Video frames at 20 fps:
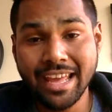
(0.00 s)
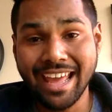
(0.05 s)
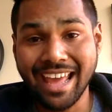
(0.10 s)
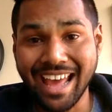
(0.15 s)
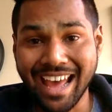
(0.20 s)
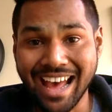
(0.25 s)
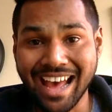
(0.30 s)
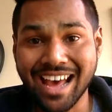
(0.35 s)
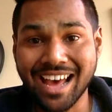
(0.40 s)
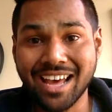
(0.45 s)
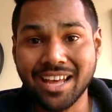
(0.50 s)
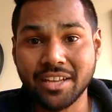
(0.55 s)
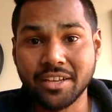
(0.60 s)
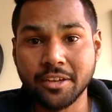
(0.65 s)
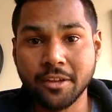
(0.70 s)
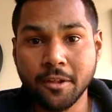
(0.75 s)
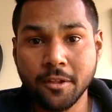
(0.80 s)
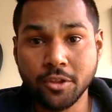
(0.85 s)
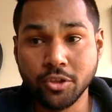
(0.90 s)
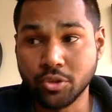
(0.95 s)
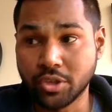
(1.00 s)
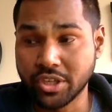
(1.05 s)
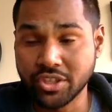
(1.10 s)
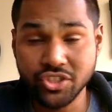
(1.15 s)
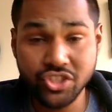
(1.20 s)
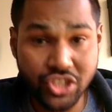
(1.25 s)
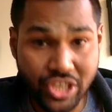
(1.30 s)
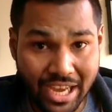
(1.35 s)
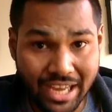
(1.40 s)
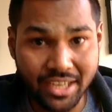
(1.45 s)
and you can
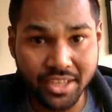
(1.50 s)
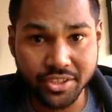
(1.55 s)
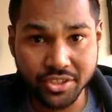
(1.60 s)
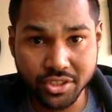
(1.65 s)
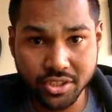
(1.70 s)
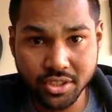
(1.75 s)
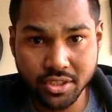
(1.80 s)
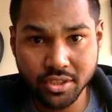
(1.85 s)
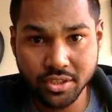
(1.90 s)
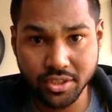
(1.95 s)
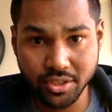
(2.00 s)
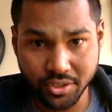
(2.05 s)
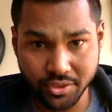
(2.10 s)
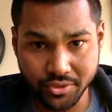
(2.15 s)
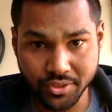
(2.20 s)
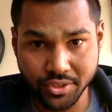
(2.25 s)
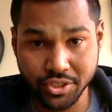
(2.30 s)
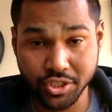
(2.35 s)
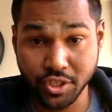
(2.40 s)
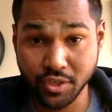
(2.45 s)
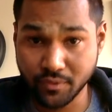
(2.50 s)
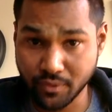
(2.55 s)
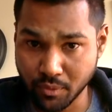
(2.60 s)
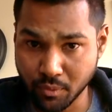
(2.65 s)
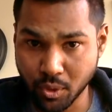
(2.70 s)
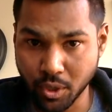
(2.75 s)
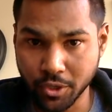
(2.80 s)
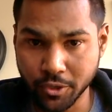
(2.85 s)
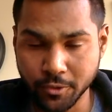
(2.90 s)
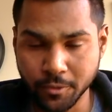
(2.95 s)
challenge the decision if
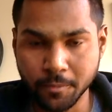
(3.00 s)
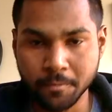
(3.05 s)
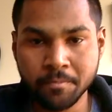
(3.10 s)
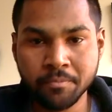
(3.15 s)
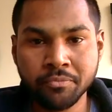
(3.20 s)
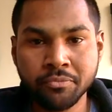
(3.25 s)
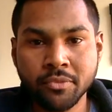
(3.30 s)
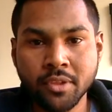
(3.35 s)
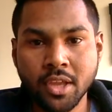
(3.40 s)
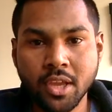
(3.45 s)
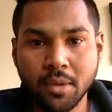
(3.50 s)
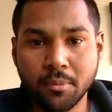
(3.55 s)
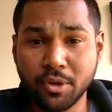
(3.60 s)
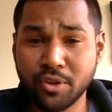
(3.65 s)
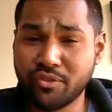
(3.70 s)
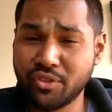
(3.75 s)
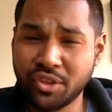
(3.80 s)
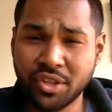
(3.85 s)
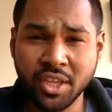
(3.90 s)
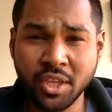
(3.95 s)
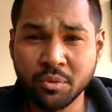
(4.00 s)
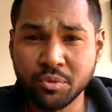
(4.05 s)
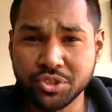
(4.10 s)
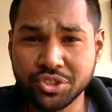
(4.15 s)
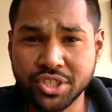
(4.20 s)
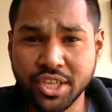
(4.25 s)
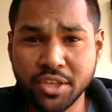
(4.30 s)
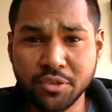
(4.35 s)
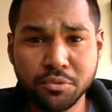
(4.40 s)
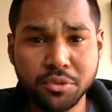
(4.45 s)
you want to. But if you think it was
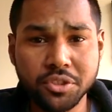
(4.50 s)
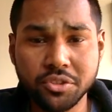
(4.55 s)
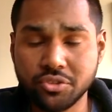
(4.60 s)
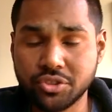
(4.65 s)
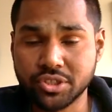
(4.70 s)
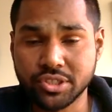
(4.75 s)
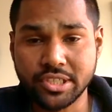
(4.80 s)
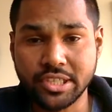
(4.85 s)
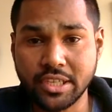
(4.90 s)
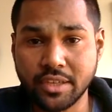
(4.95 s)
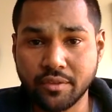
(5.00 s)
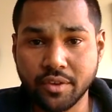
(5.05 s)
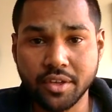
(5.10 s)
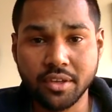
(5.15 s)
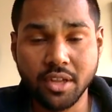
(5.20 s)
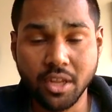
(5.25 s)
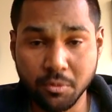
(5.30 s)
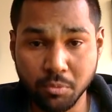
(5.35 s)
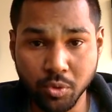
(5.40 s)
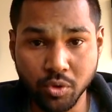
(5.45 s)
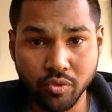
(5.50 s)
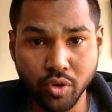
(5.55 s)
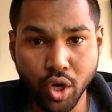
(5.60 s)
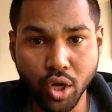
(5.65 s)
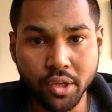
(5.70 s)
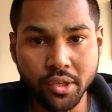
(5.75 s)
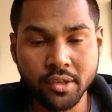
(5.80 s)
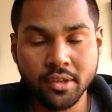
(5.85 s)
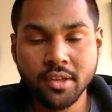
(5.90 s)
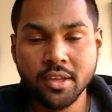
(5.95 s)
genuine, you just leave it and move
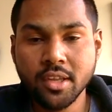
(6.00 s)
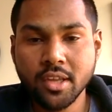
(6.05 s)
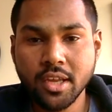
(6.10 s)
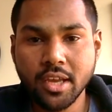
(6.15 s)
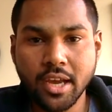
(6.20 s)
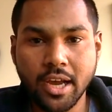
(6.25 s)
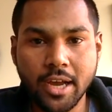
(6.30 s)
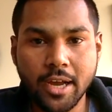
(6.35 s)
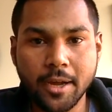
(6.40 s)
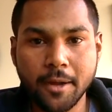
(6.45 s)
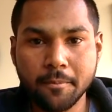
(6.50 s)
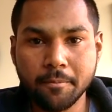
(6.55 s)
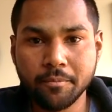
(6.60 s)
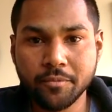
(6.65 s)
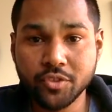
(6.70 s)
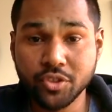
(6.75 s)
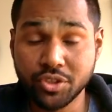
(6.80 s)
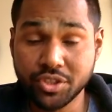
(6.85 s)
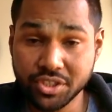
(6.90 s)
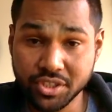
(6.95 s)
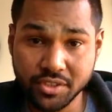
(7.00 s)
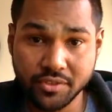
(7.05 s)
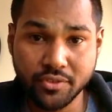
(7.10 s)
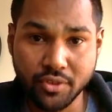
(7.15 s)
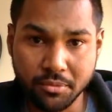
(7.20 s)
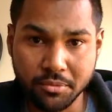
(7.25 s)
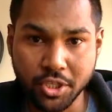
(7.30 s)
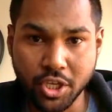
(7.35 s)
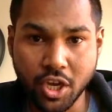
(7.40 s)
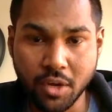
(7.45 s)
on. So this is
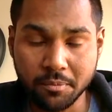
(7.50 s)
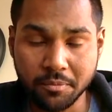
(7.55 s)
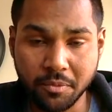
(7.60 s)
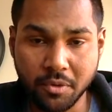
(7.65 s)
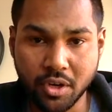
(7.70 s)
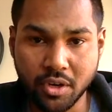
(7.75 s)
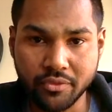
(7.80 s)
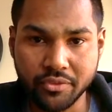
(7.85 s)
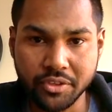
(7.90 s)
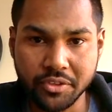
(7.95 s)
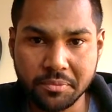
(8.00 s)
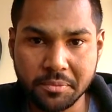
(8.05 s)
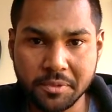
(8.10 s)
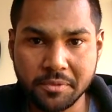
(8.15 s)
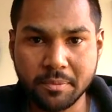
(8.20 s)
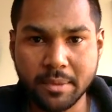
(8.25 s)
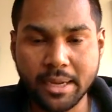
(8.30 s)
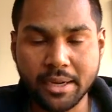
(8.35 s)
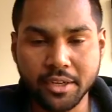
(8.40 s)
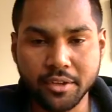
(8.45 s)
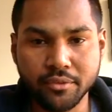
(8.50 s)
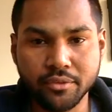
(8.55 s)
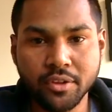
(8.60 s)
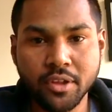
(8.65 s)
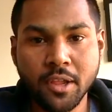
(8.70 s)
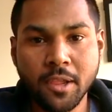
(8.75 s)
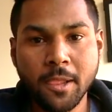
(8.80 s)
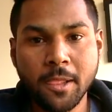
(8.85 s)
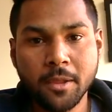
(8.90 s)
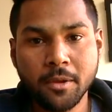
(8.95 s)
from the office perspective.
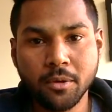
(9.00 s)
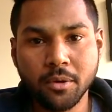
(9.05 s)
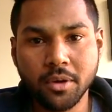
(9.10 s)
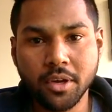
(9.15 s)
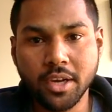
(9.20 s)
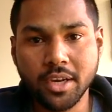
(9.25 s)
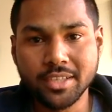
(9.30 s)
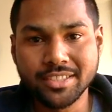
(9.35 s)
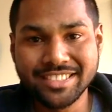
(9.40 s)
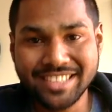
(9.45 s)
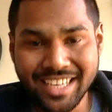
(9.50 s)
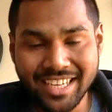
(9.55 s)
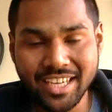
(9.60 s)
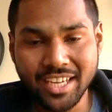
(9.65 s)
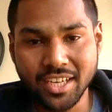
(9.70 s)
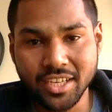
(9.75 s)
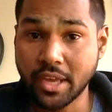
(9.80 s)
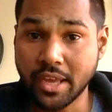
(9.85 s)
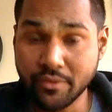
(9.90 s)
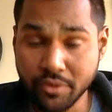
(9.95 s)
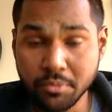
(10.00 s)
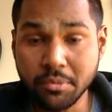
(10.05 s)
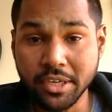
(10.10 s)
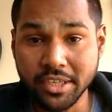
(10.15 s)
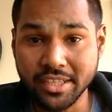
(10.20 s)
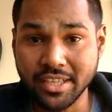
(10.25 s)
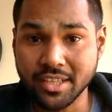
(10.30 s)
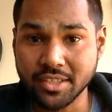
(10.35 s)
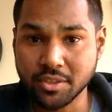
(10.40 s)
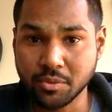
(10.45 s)
Second,
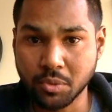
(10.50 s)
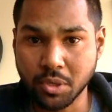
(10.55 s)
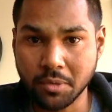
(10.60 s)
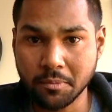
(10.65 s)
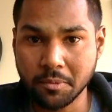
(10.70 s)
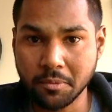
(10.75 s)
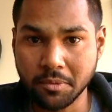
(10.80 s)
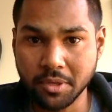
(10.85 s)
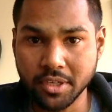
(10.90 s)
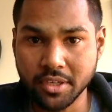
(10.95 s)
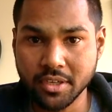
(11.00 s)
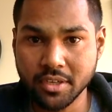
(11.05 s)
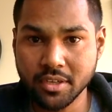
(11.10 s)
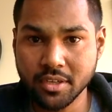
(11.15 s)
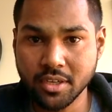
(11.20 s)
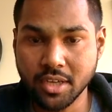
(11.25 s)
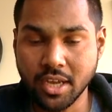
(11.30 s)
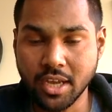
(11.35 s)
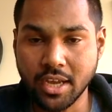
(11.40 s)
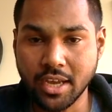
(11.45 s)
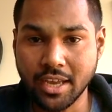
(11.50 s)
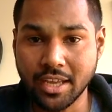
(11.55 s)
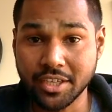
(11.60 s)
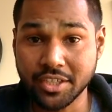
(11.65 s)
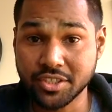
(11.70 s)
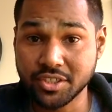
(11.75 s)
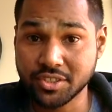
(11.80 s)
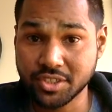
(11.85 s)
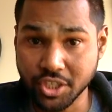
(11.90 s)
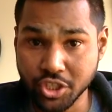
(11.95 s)
everybody gets a work permit, and
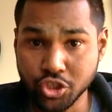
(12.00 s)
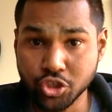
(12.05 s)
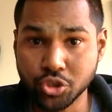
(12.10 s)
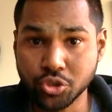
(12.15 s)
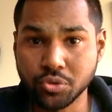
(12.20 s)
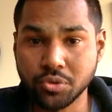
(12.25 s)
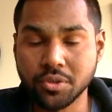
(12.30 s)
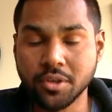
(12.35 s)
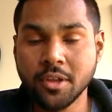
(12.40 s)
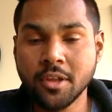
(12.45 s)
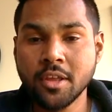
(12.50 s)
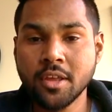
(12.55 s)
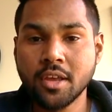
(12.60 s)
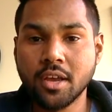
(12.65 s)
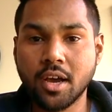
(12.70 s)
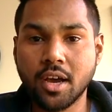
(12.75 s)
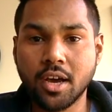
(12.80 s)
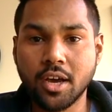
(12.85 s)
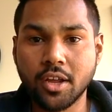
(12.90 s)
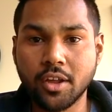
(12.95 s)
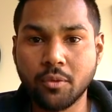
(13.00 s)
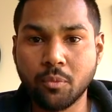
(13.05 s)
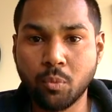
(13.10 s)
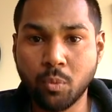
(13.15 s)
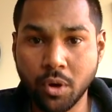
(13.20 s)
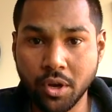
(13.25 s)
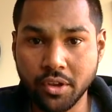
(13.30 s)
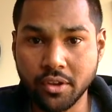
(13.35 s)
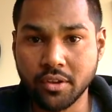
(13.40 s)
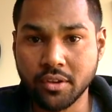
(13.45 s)
it is issued
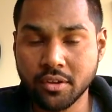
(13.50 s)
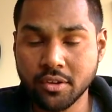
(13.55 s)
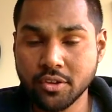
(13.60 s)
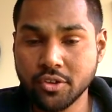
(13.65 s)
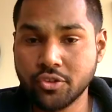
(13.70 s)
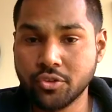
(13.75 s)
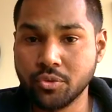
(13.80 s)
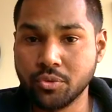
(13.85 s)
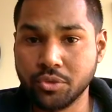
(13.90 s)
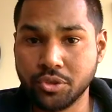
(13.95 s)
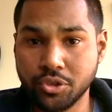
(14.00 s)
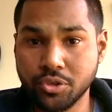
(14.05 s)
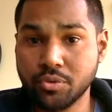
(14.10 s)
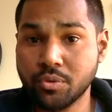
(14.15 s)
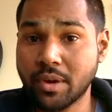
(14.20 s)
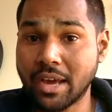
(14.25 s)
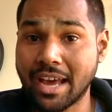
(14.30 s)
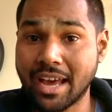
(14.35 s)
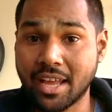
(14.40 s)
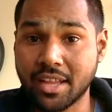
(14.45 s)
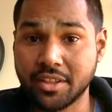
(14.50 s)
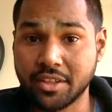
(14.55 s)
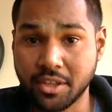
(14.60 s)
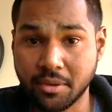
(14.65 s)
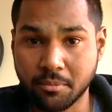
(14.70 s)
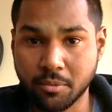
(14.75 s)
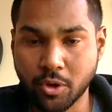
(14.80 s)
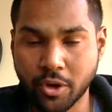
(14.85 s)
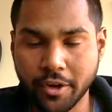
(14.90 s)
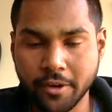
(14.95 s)
one to you and the
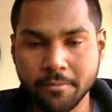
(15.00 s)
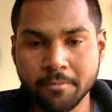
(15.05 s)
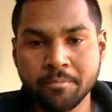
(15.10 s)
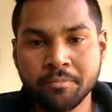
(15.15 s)
employer.